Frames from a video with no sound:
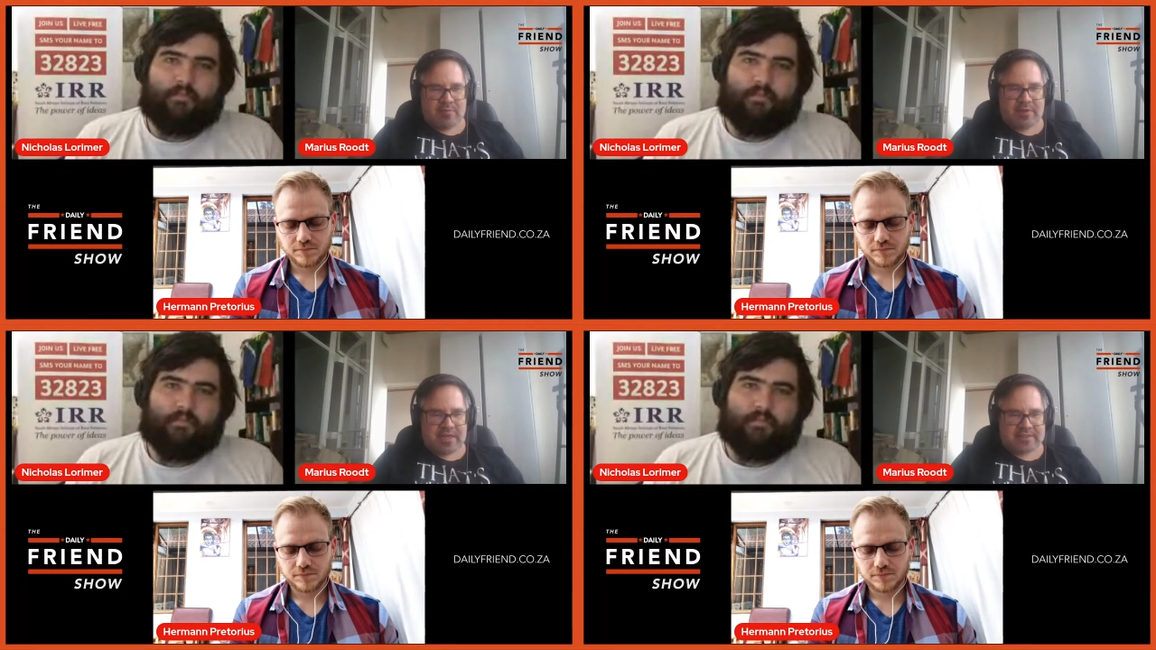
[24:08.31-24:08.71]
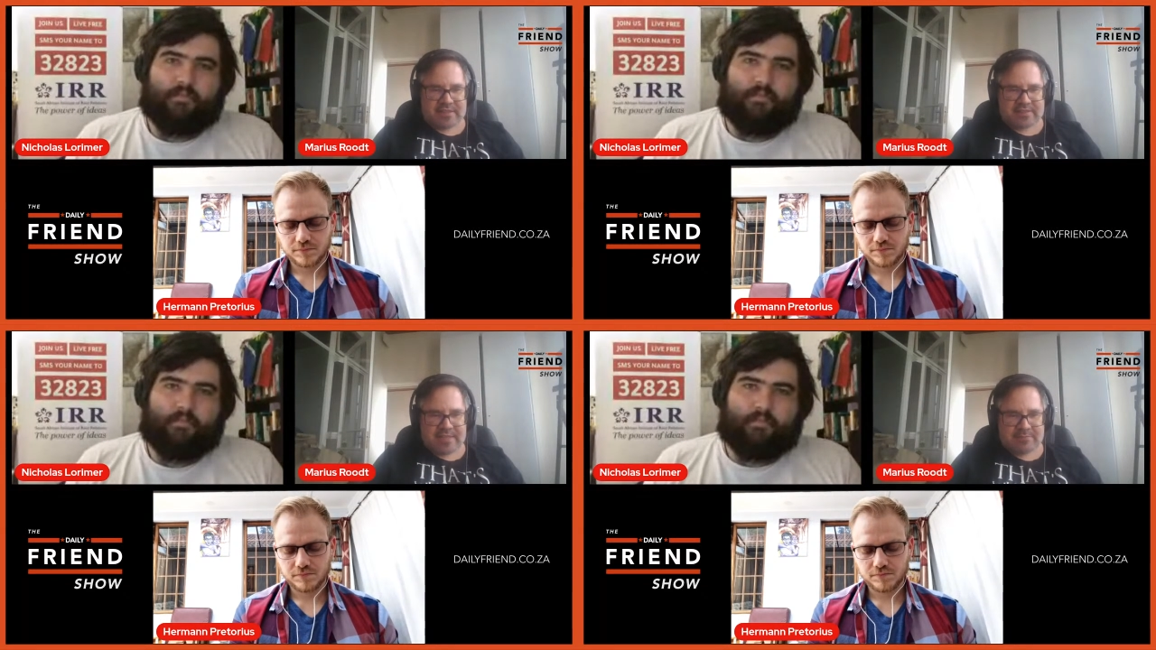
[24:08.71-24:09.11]
Speaker 1: But
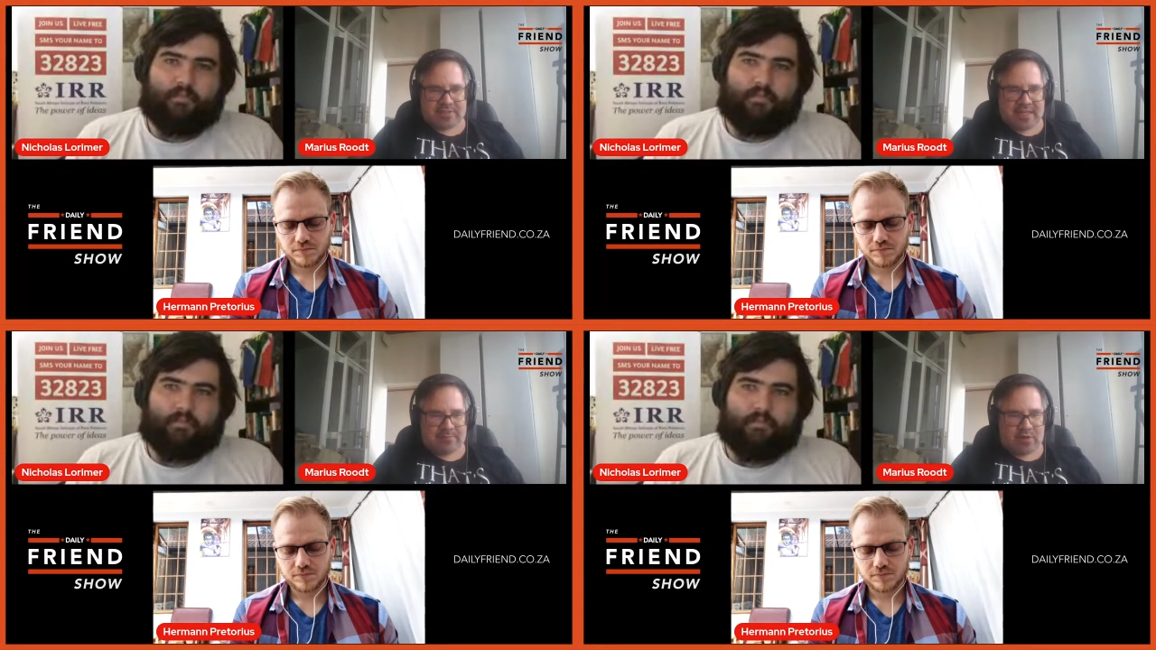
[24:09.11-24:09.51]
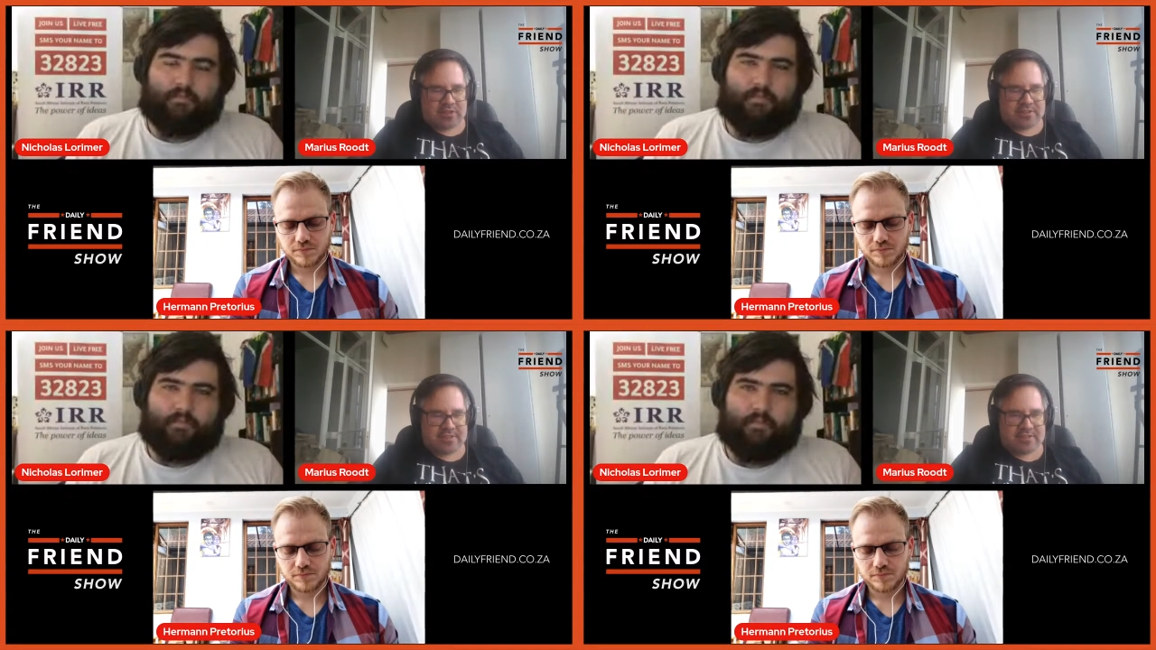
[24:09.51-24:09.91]
at the same time,
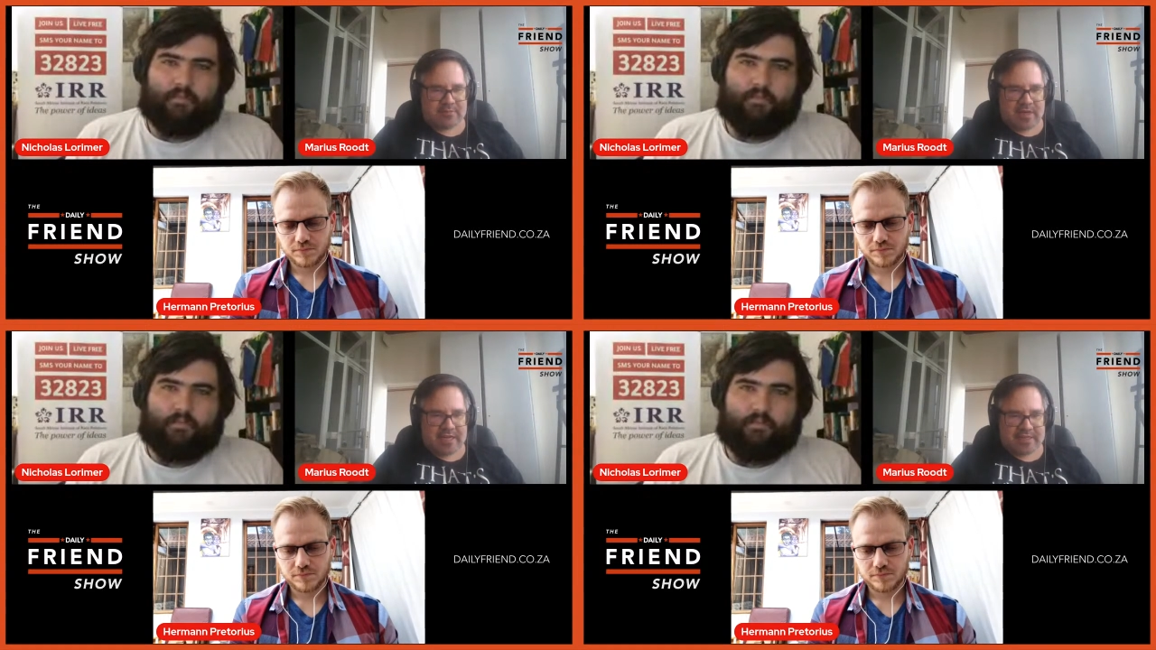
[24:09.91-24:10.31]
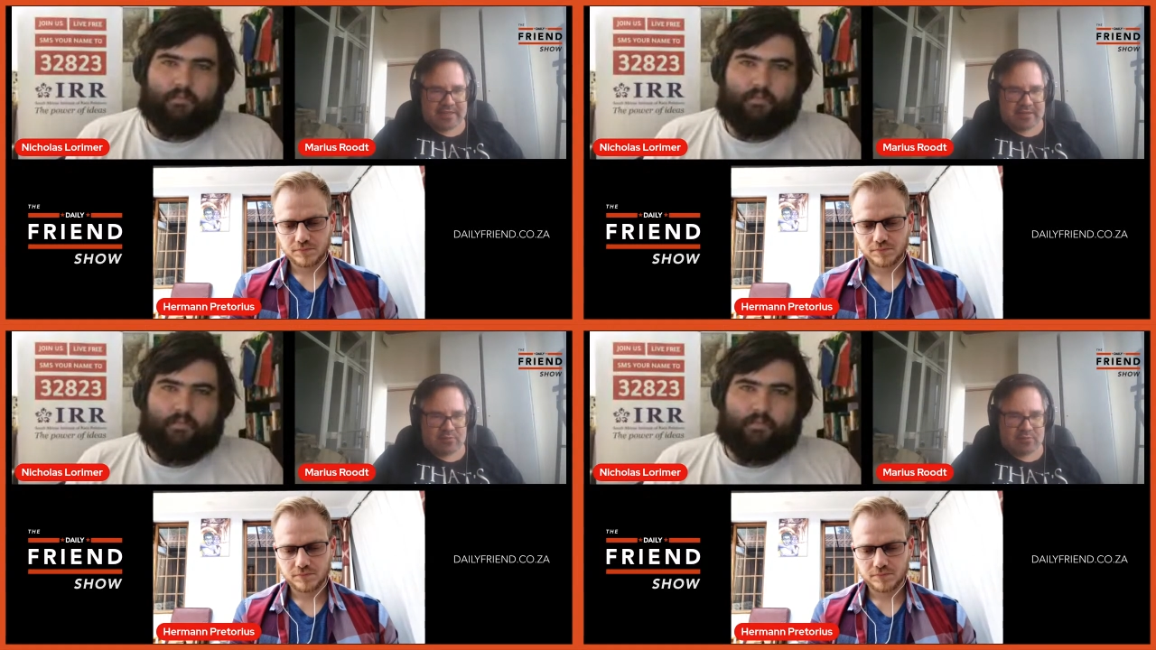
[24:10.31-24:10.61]
artisanal mining,